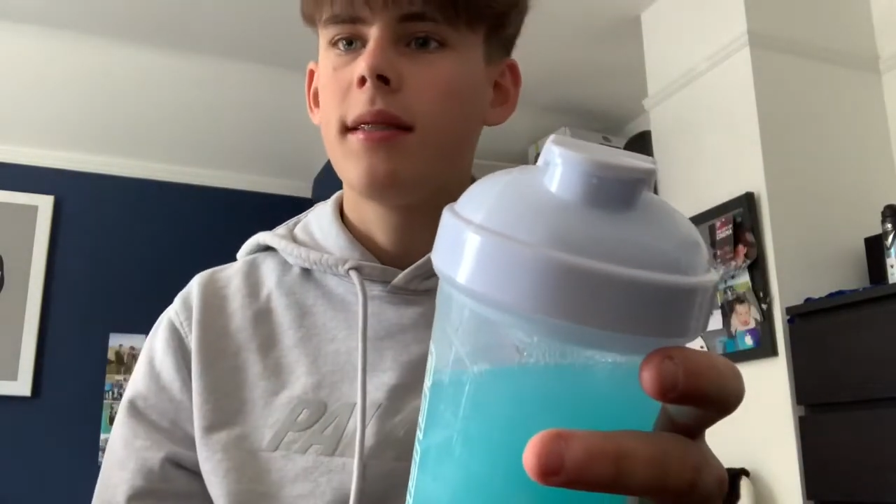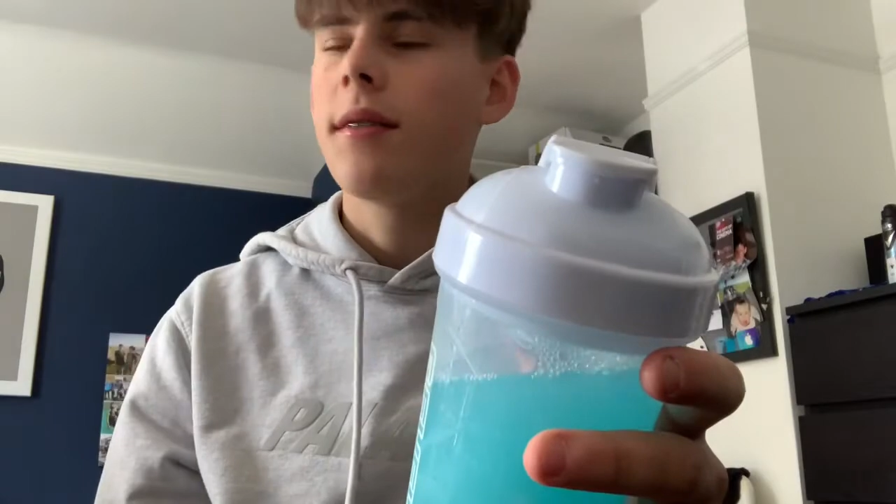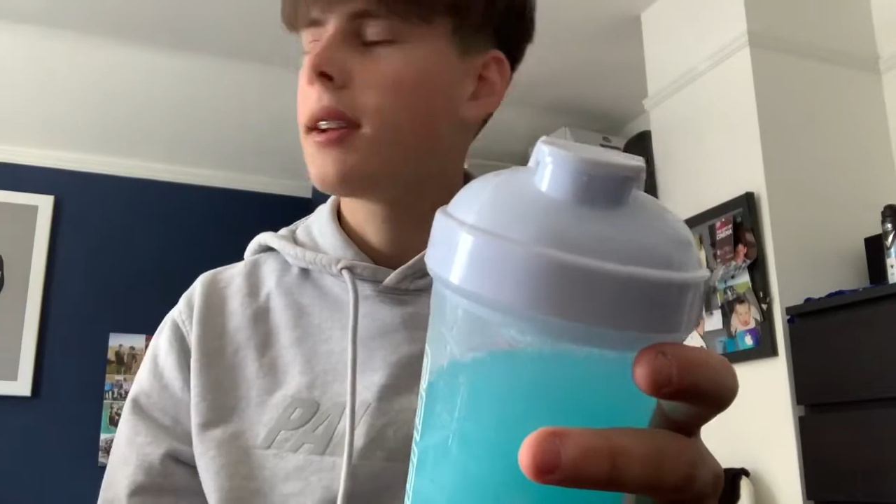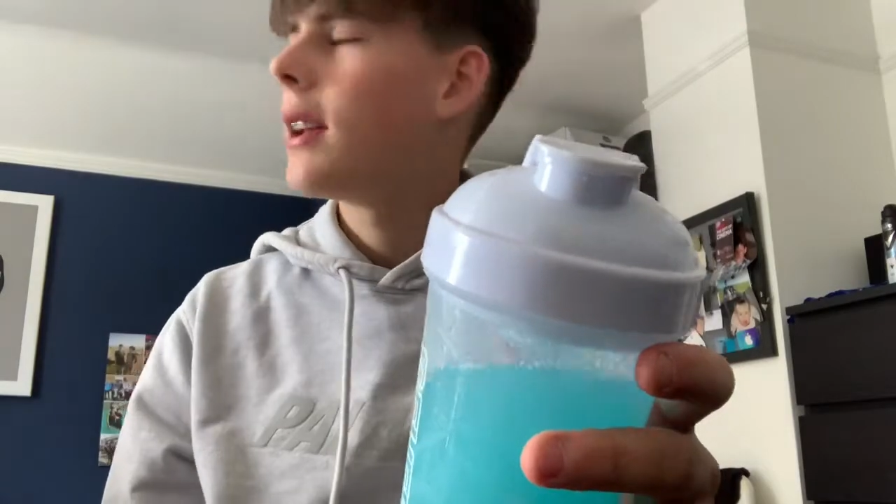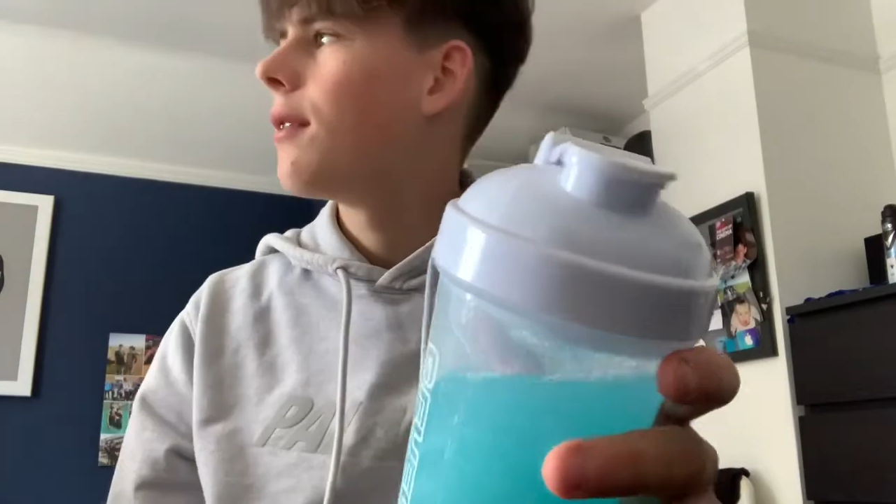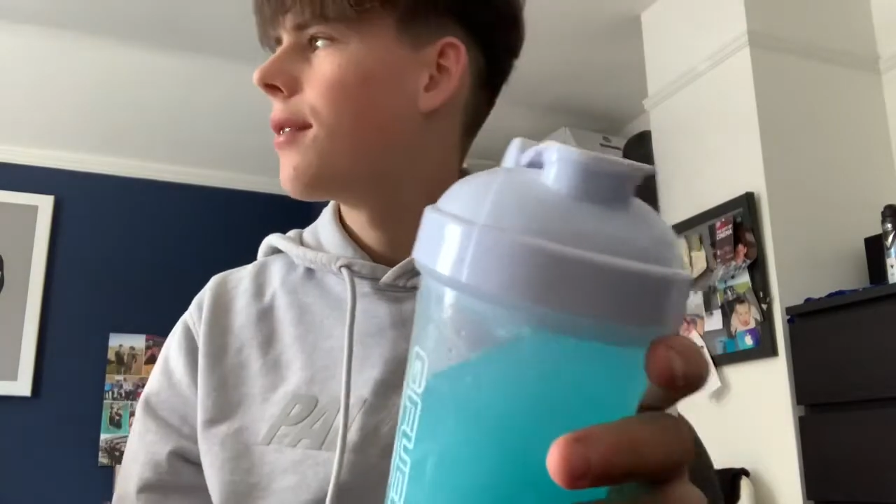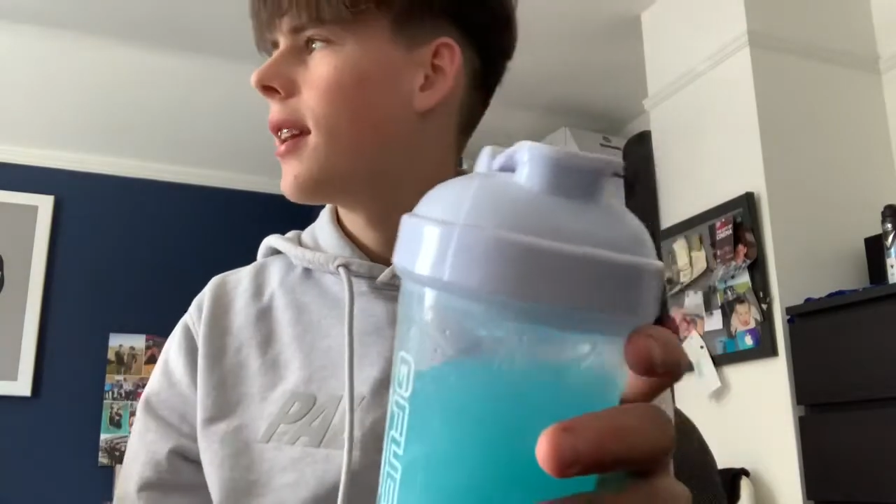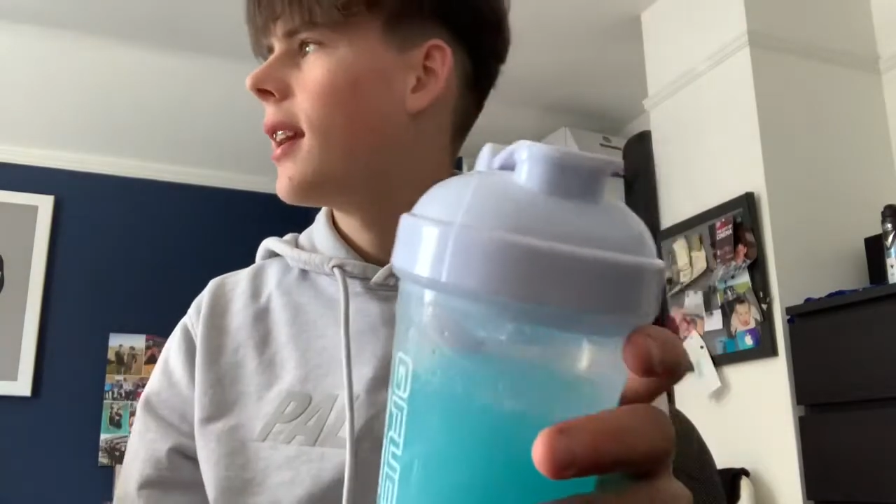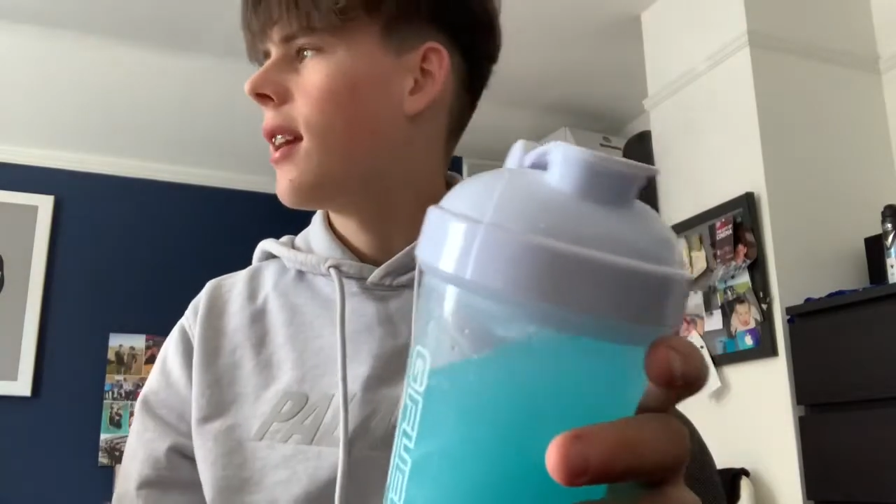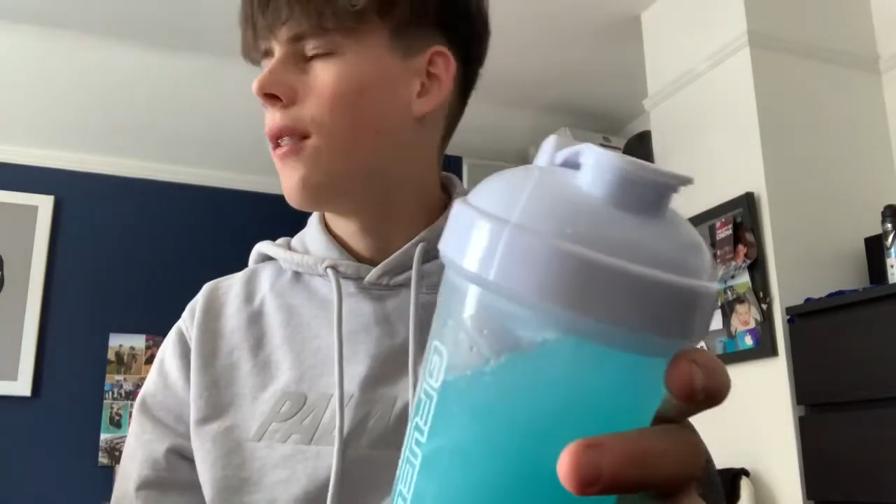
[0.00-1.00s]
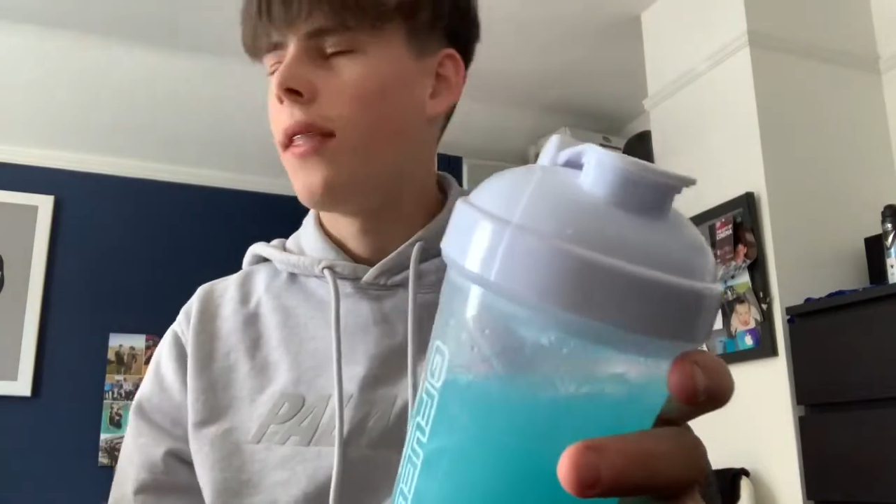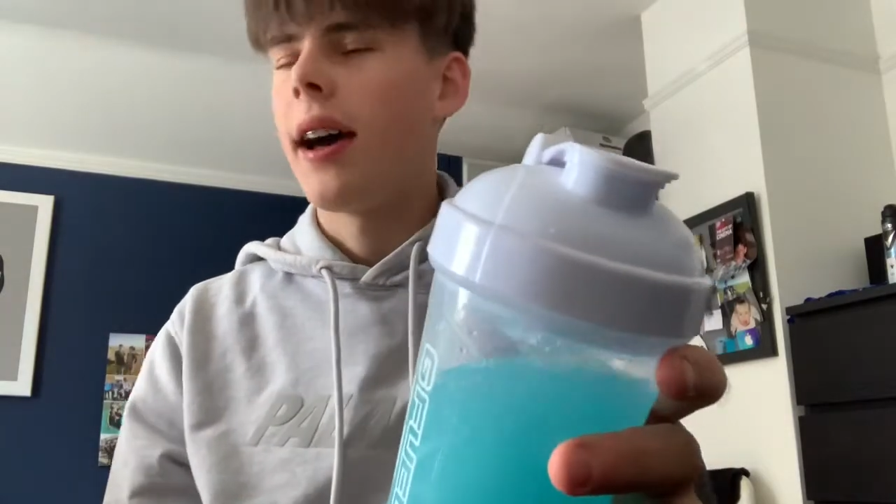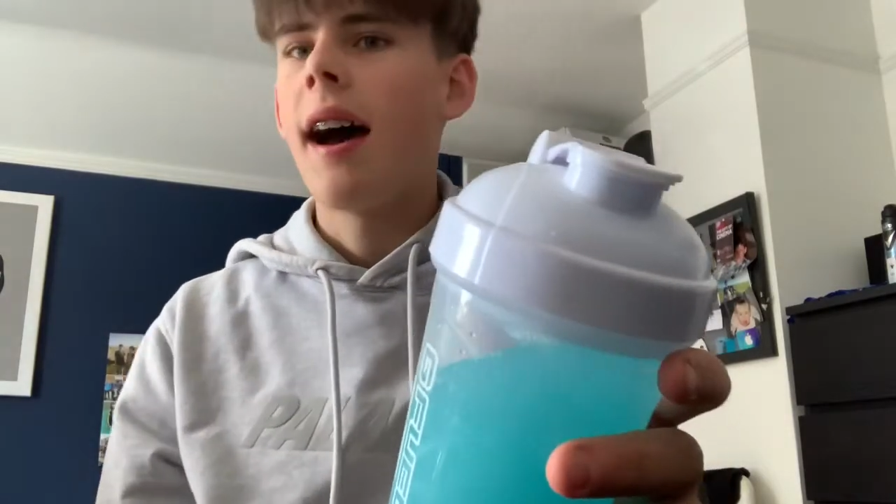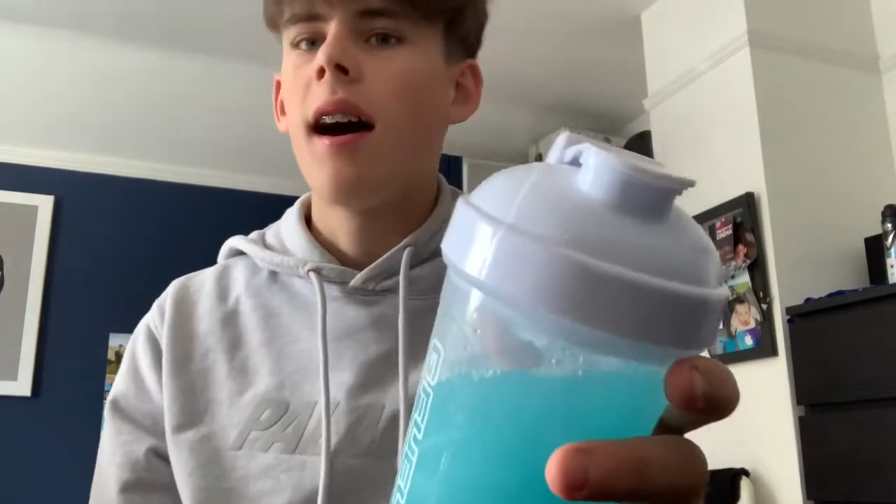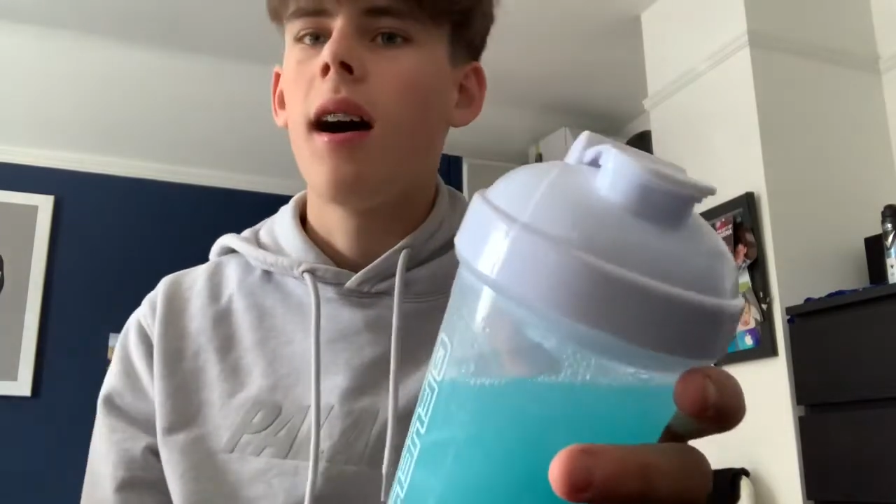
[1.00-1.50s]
doing a little thinking on that.